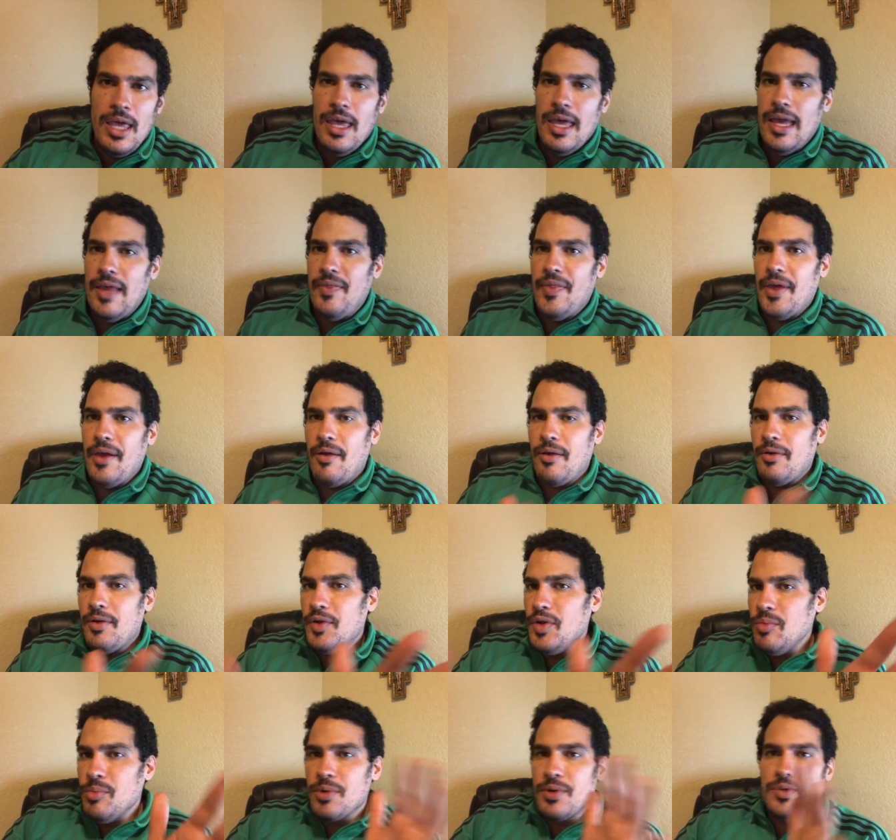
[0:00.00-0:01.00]
And there are
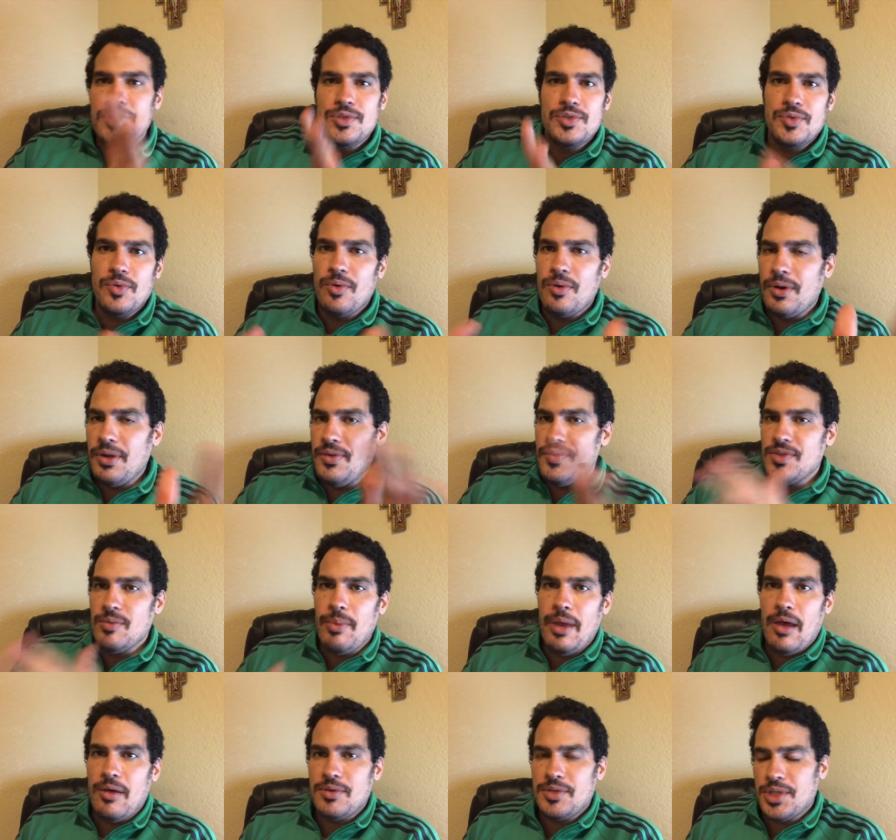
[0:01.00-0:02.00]
numerous stories
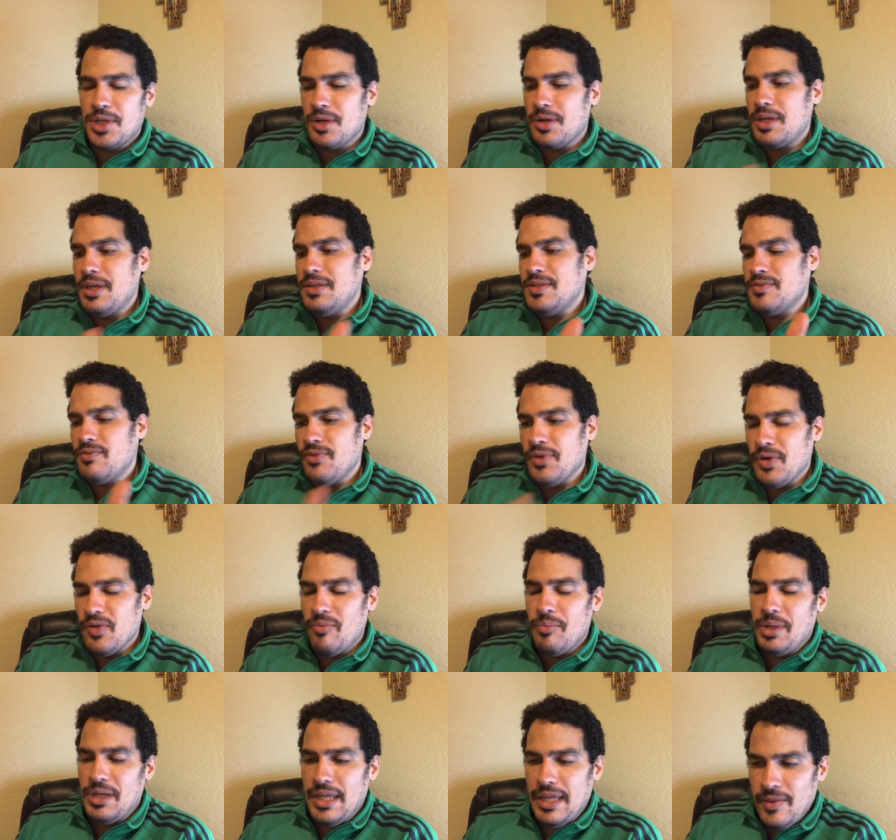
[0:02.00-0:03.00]
about Turkey's
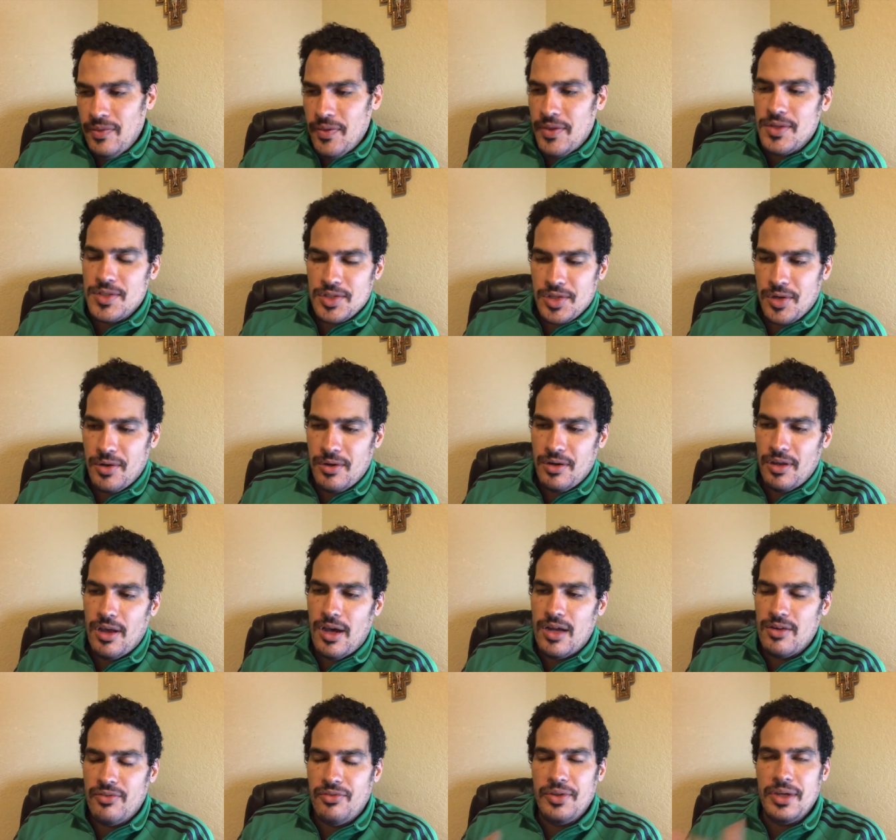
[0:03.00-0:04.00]
involvement in this current
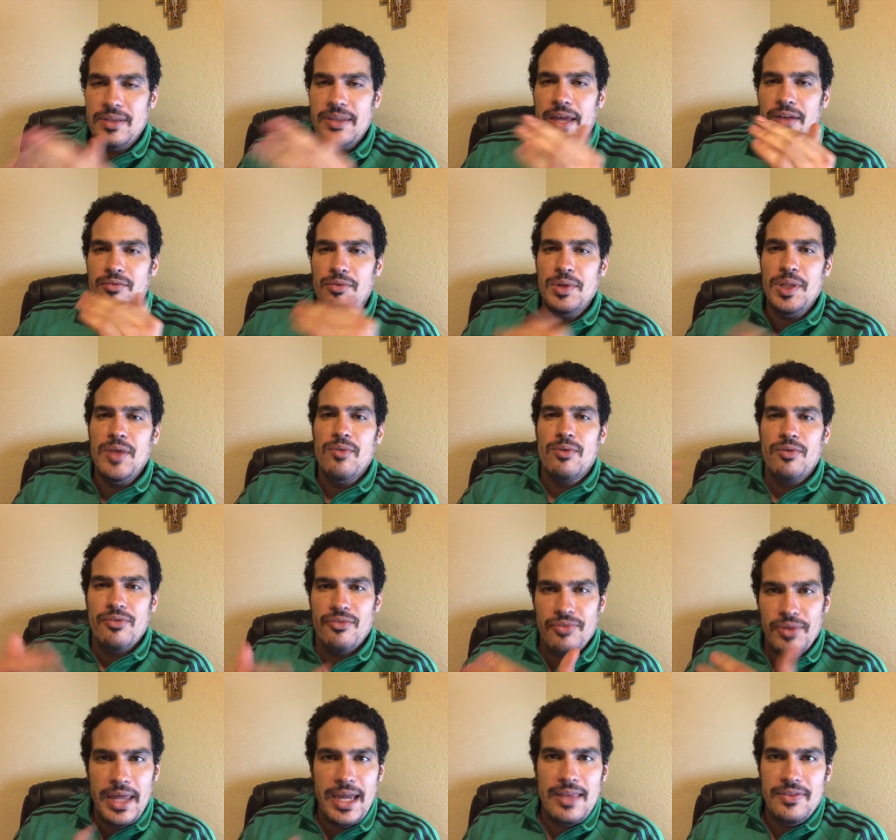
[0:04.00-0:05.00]
conflict that really
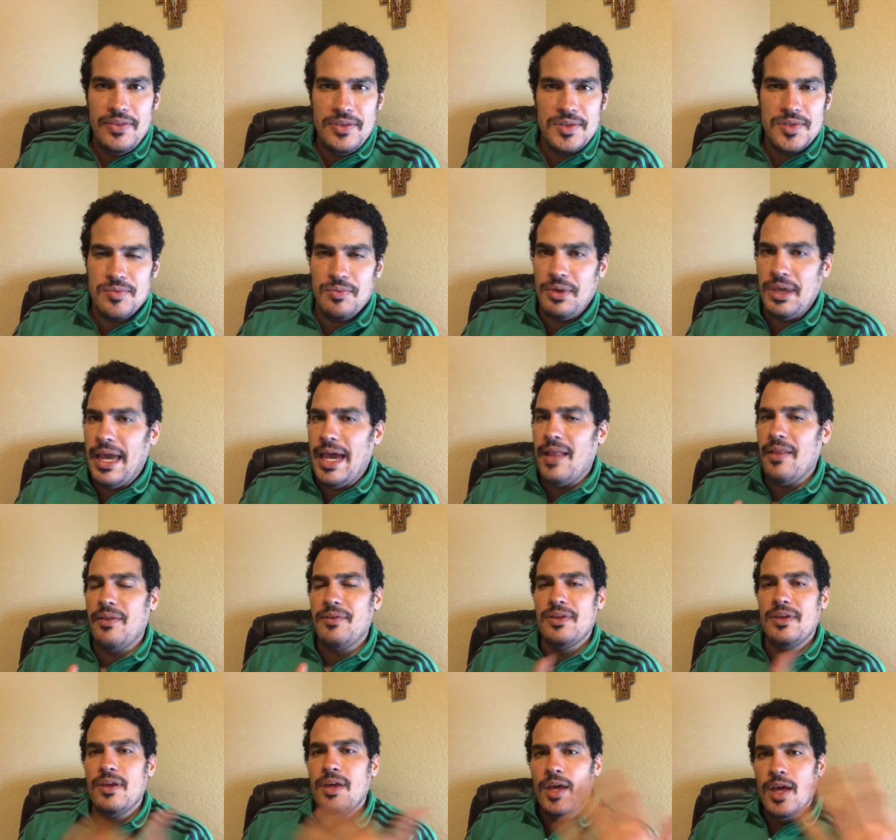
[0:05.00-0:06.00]
reflect this
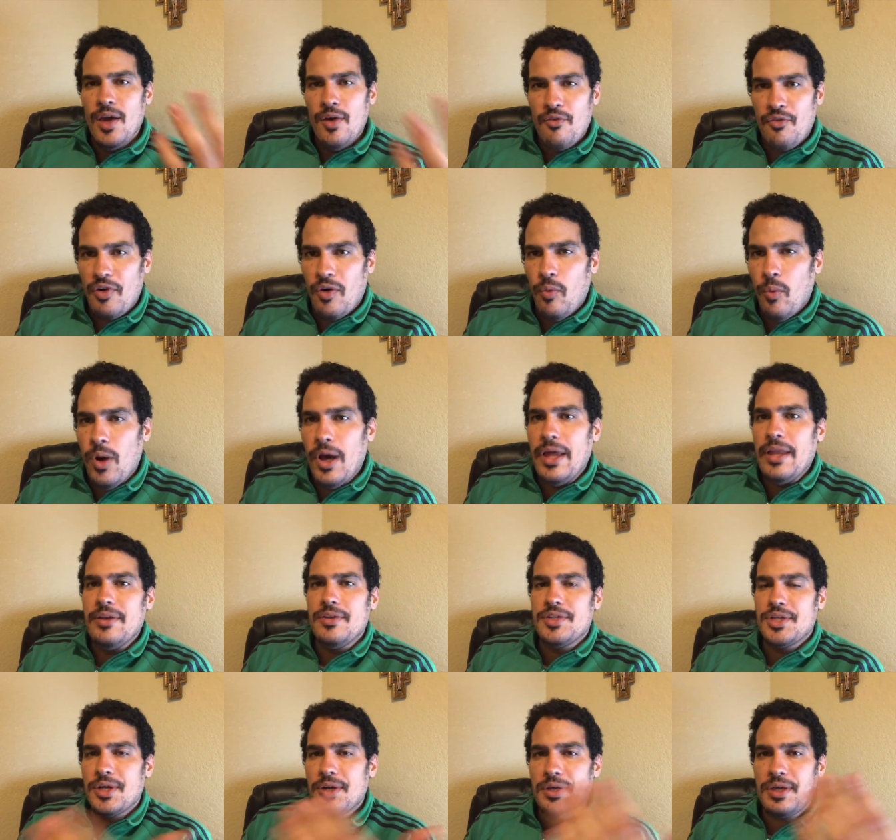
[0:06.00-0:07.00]
reality. For one,
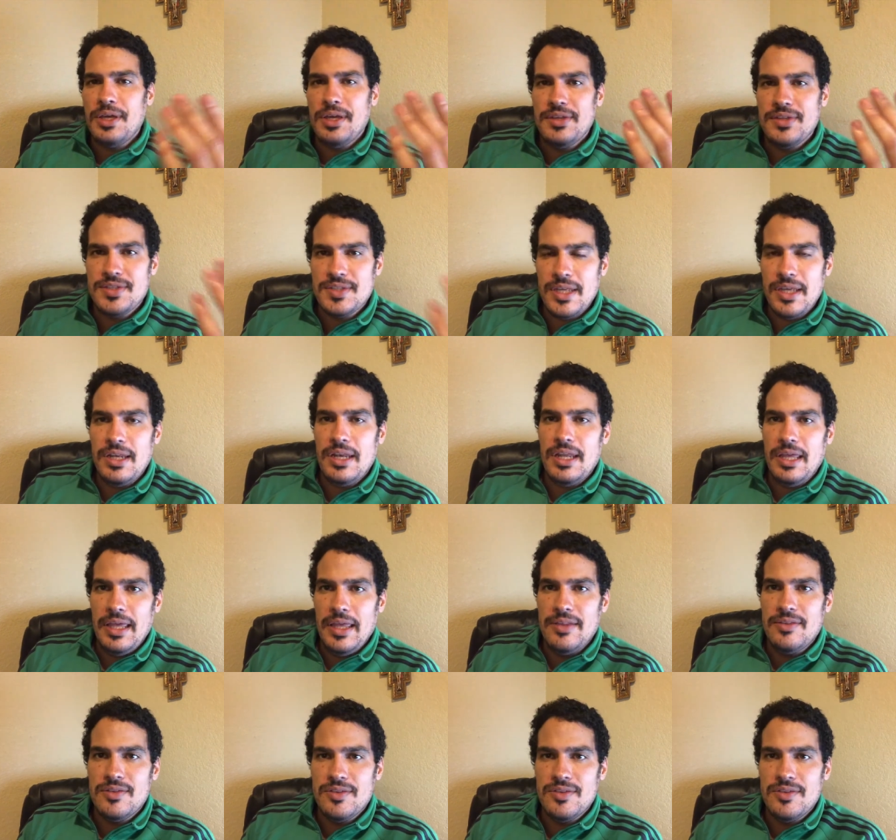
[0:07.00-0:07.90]
Turkey is sending in